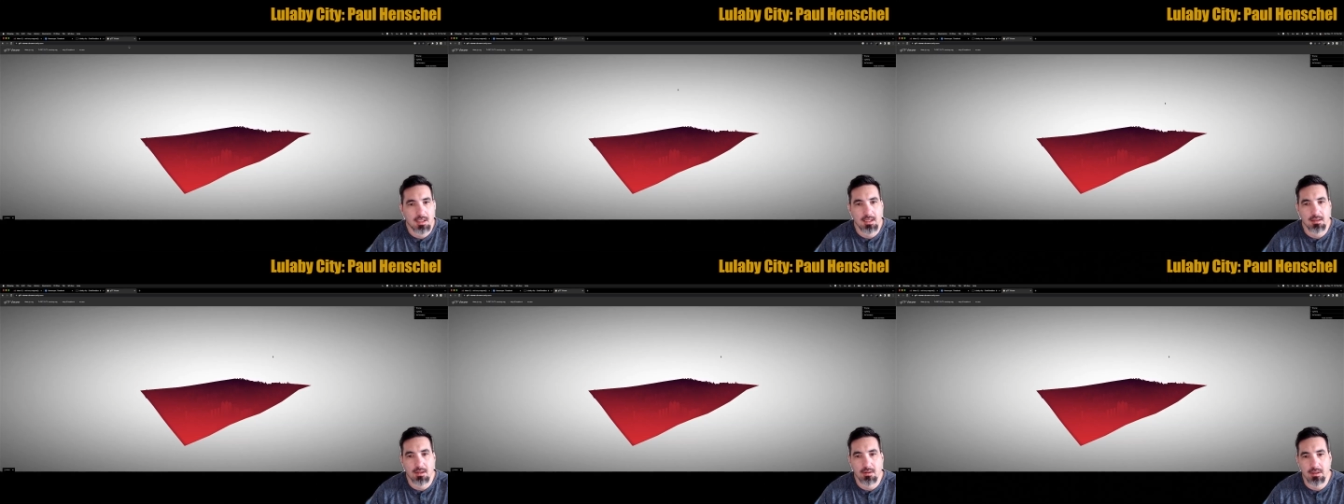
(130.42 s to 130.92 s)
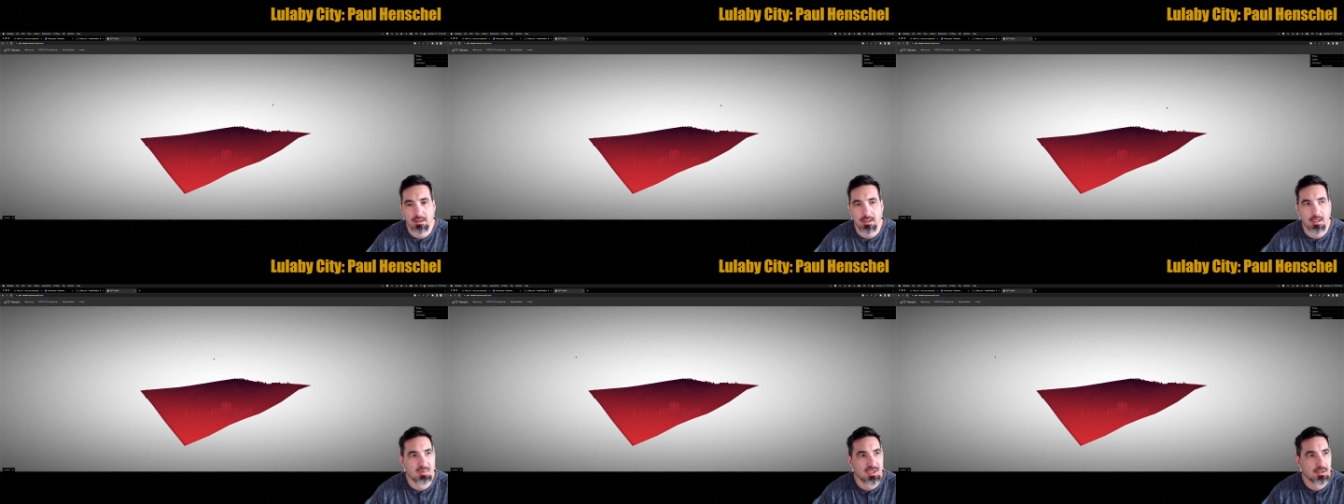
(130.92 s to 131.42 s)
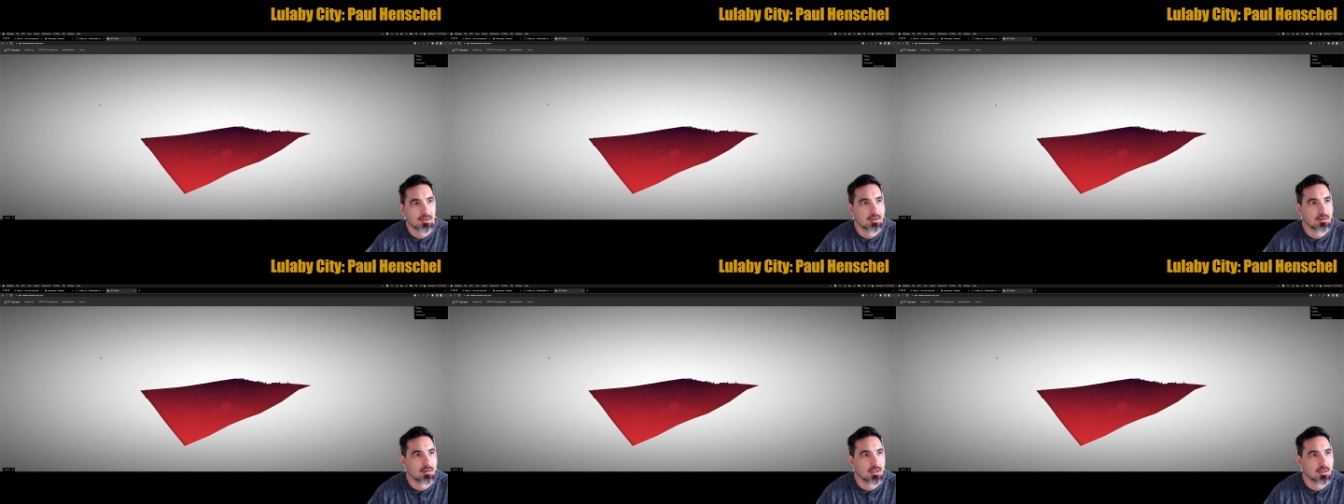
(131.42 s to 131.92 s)
and loaded it up
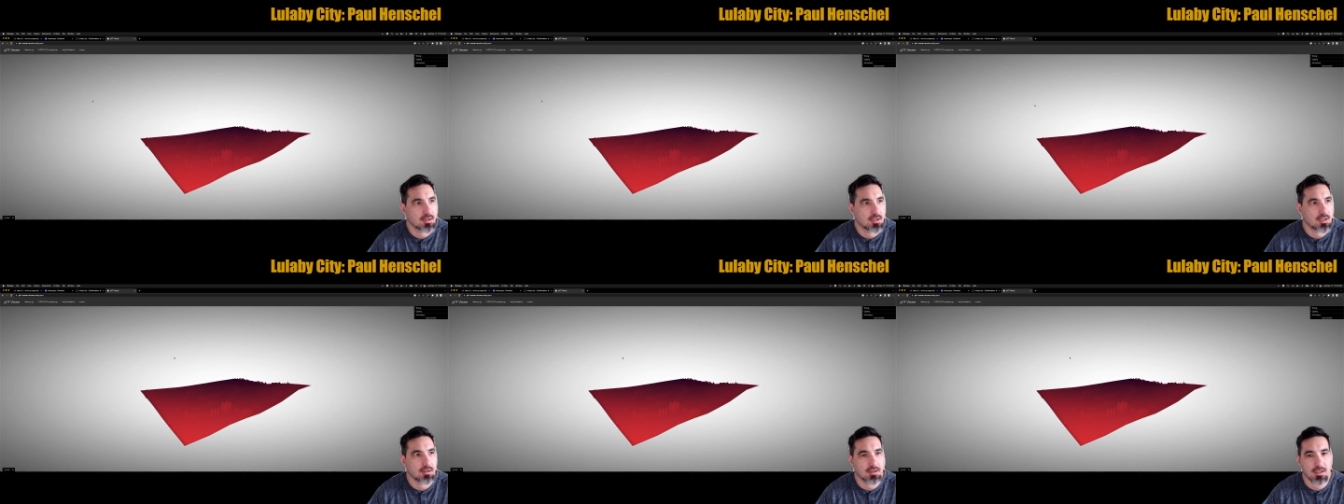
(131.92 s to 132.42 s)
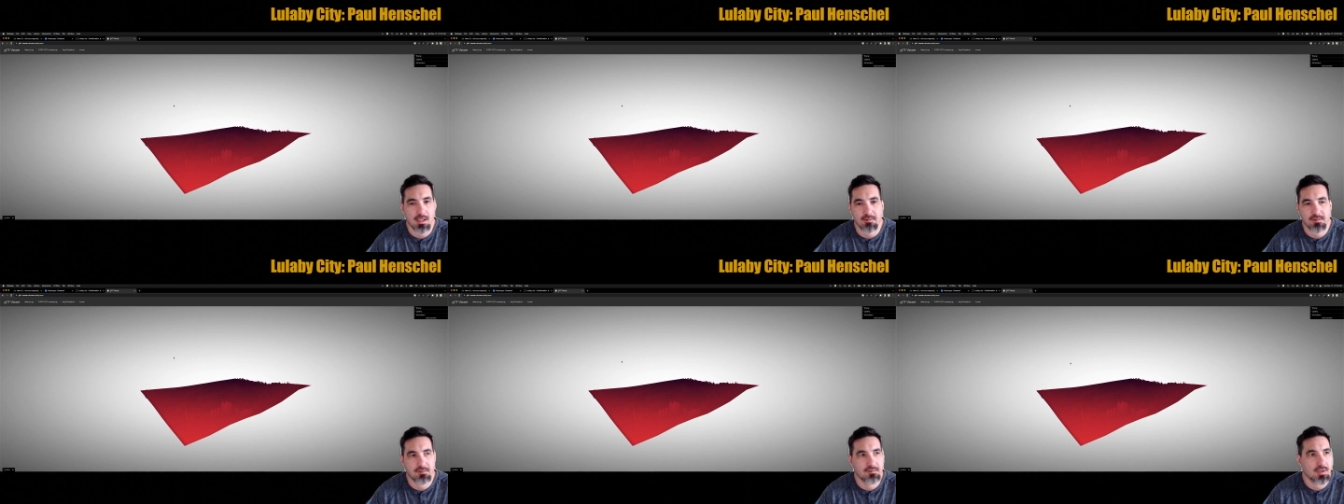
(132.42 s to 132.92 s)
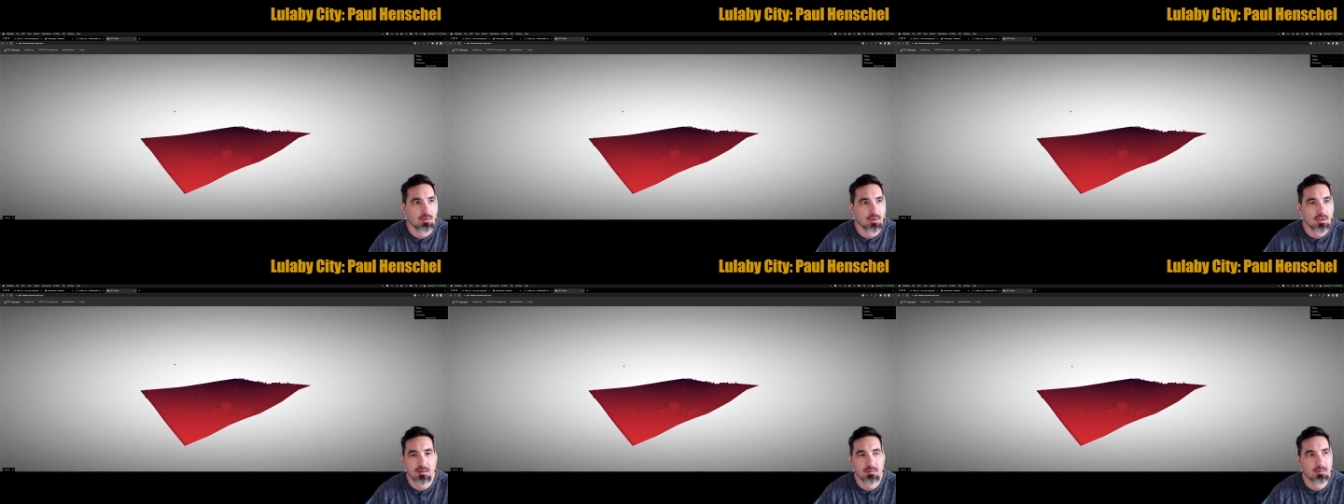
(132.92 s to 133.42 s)
into this G L T F
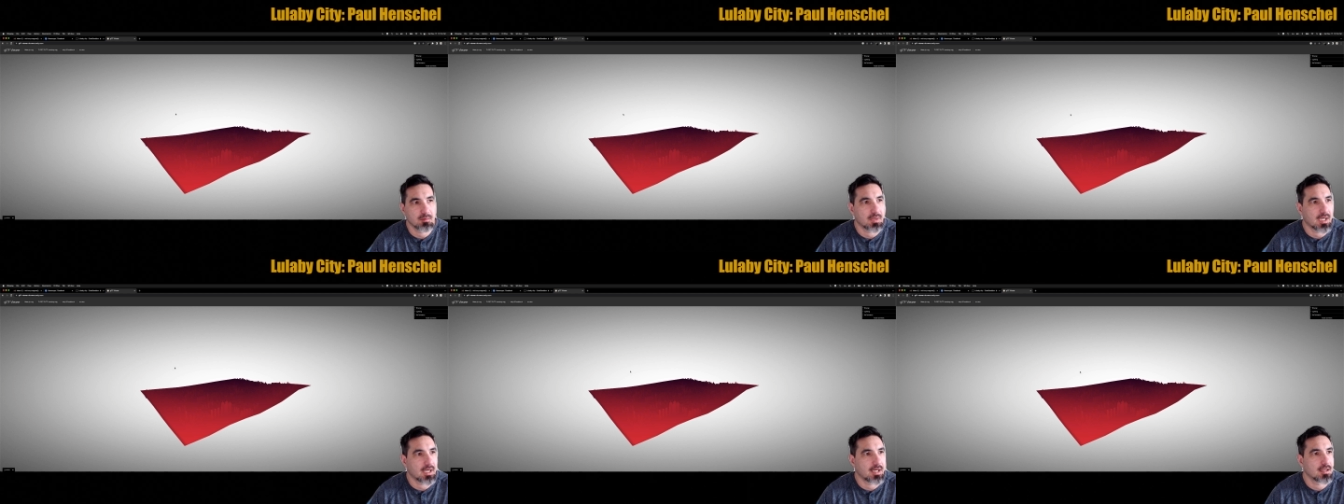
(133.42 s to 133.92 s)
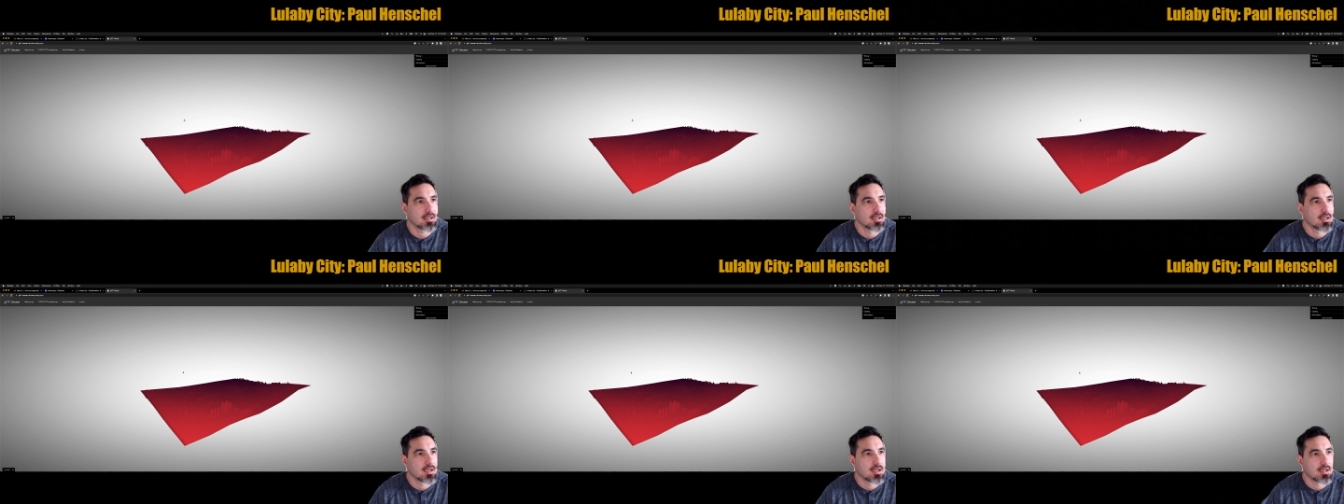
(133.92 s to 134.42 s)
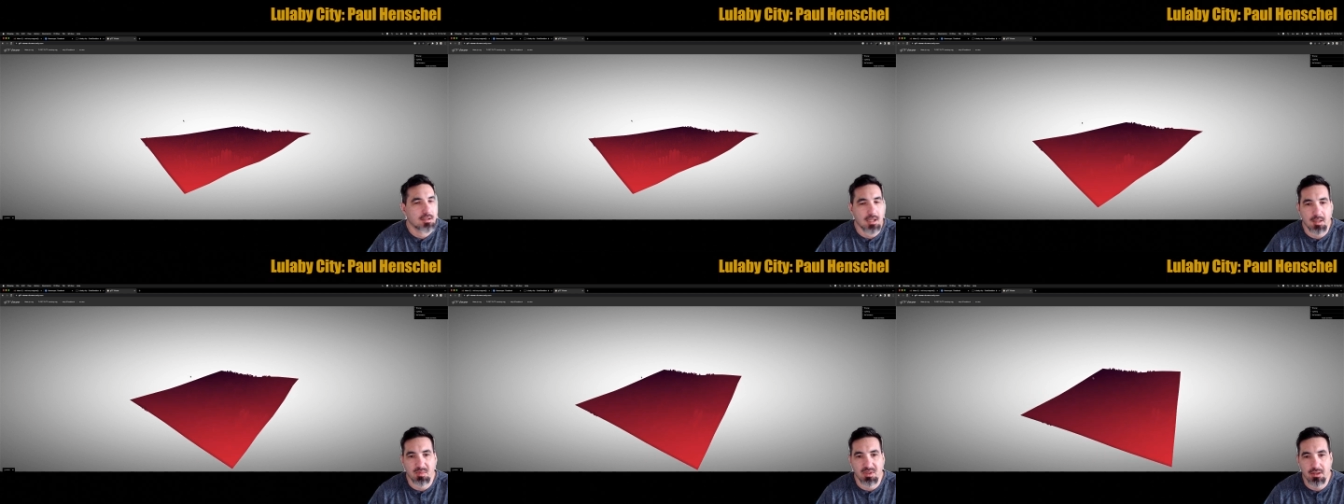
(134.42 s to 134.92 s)
viewer by
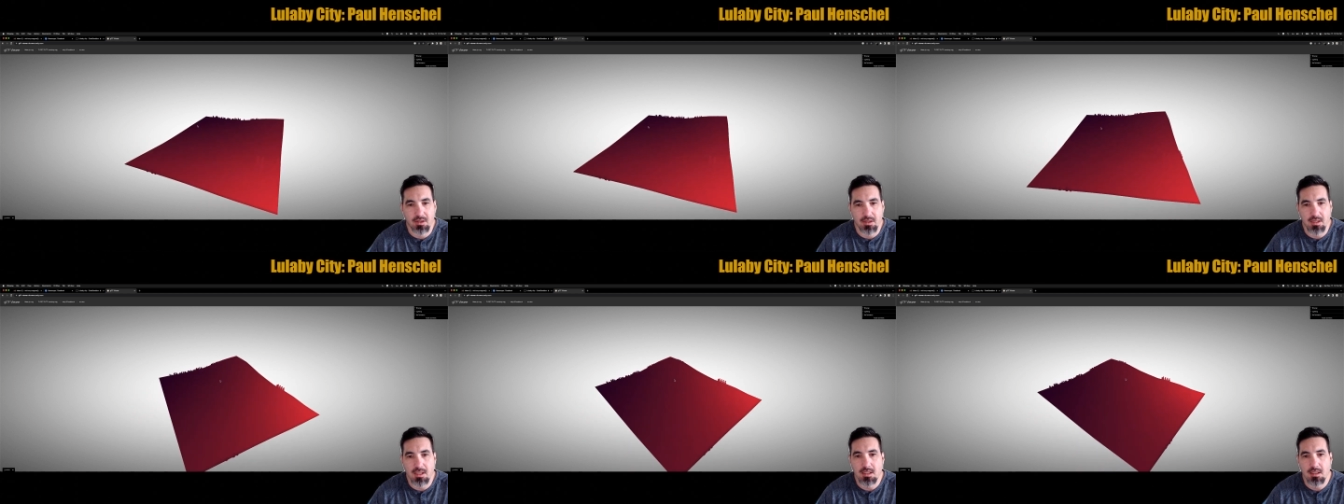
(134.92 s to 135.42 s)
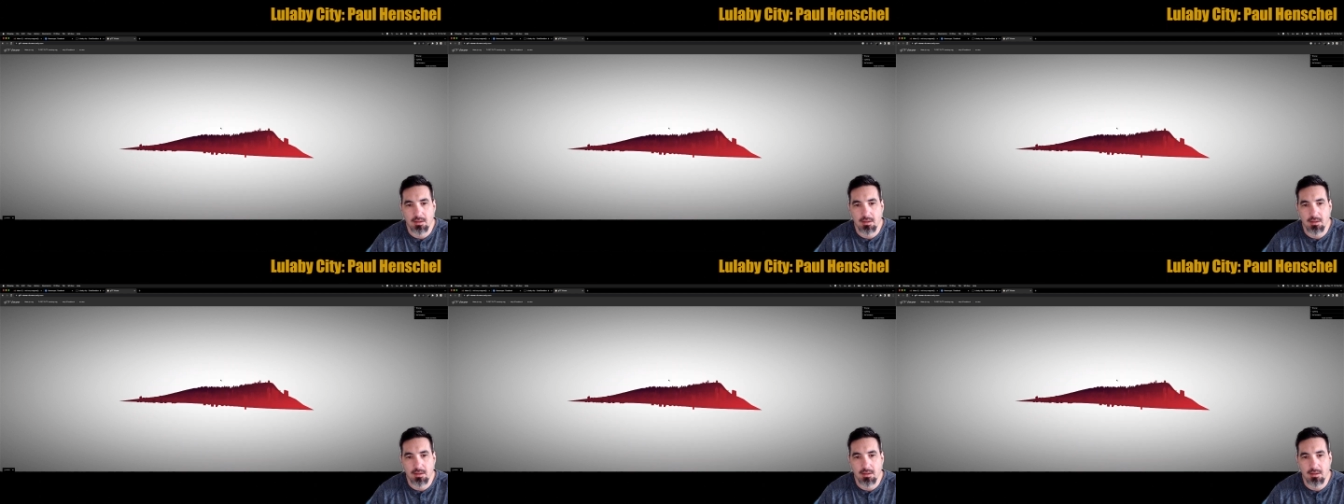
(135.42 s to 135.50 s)
Don McCurdy.